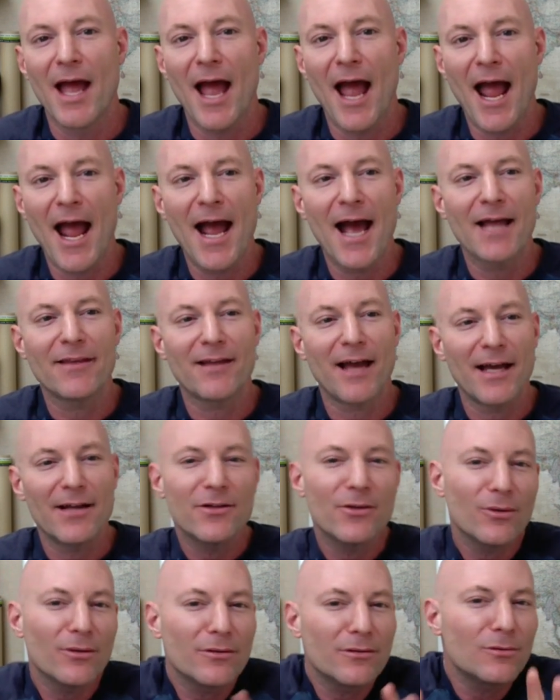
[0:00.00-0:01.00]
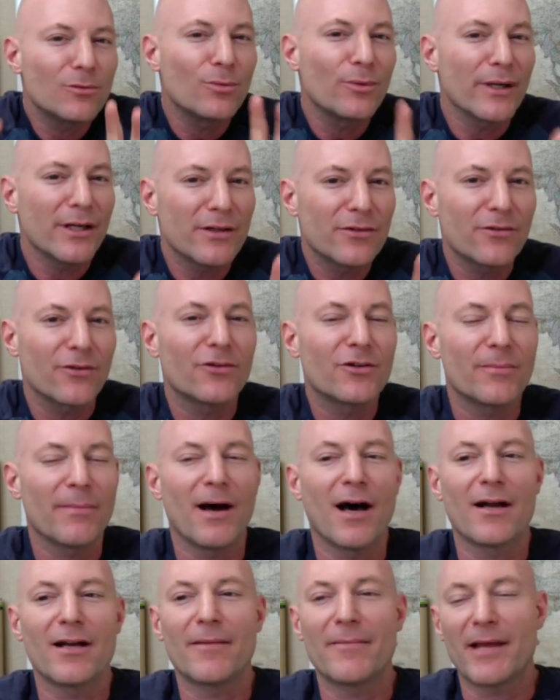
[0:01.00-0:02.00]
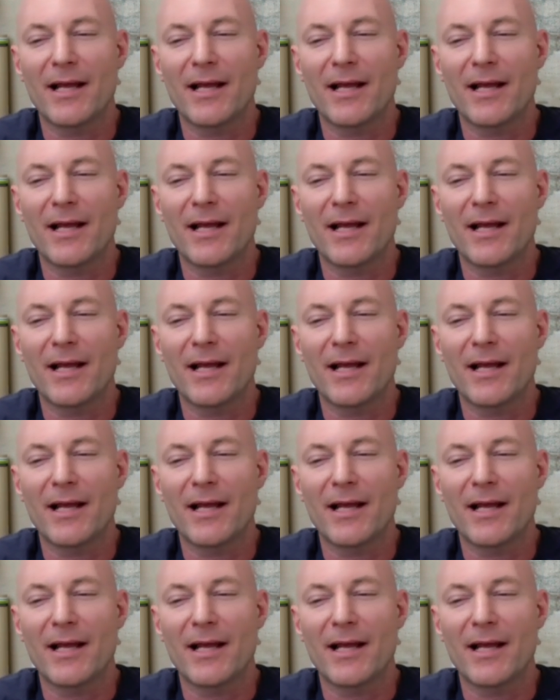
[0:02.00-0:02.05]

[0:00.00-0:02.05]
and I had to do a little research about it,